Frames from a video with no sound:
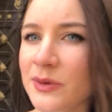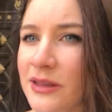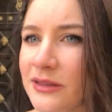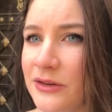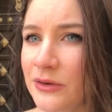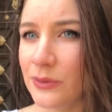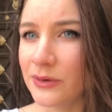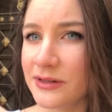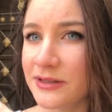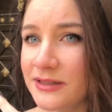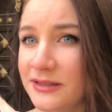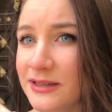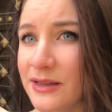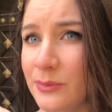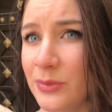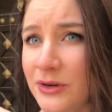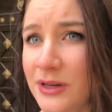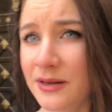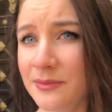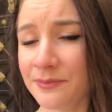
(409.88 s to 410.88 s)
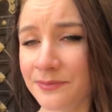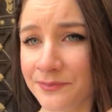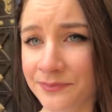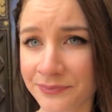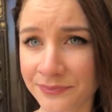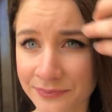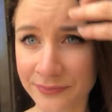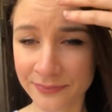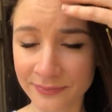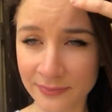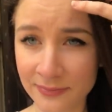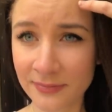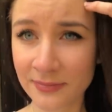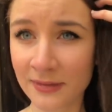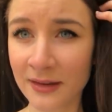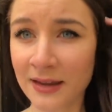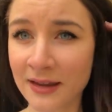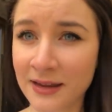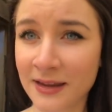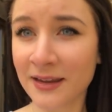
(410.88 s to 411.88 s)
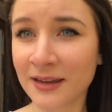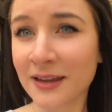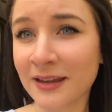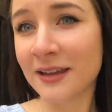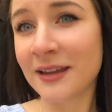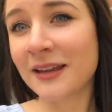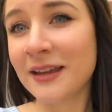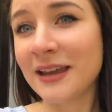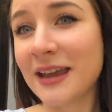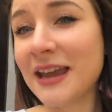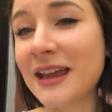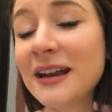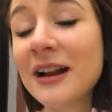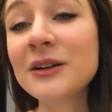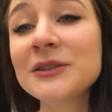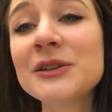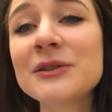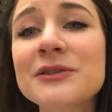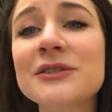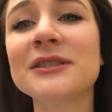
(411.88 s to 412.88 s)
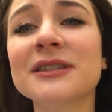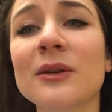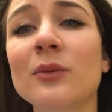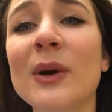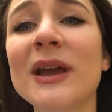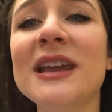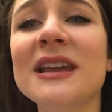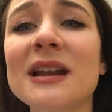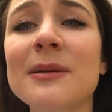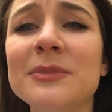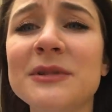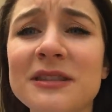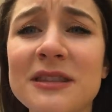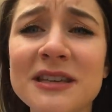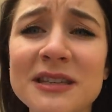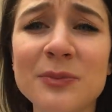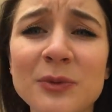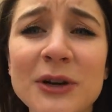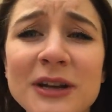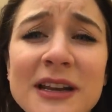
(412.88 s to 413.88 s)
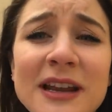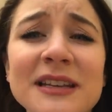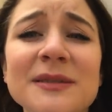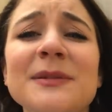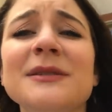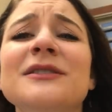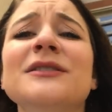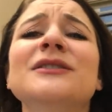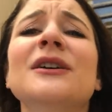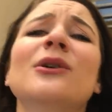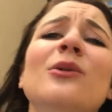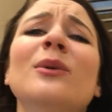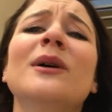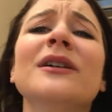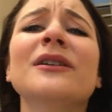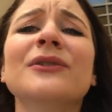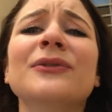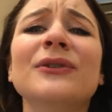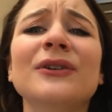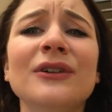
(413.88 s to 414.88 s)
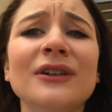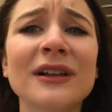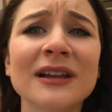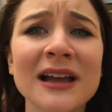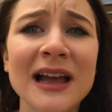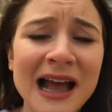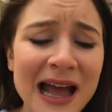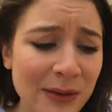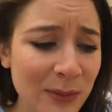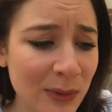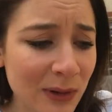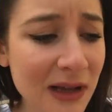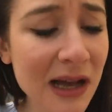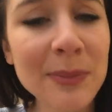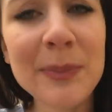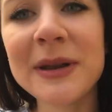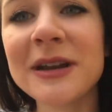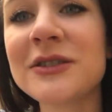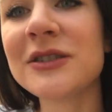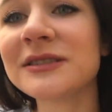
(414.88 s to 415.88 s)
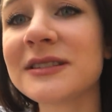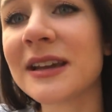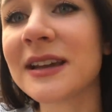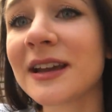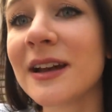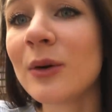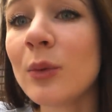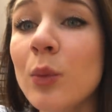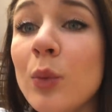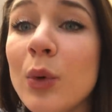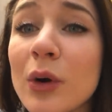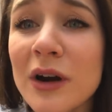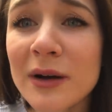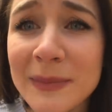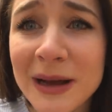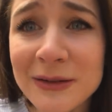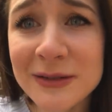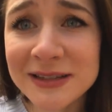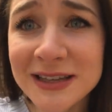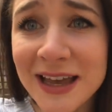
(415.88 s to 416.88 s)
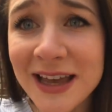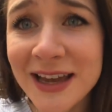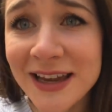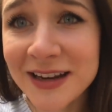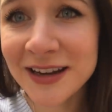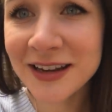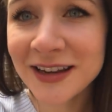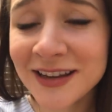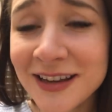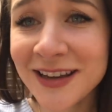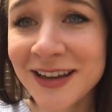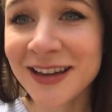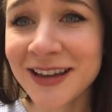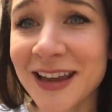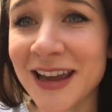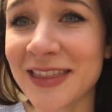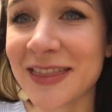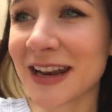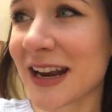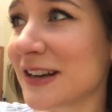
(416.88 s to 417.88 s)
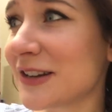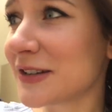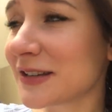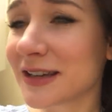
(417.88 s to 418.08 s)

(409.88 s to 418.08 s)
of the doors. Isn't that pretty? And also, just like waking up this morning has been so wonderful. I woke up and it's just like warm outside, and then I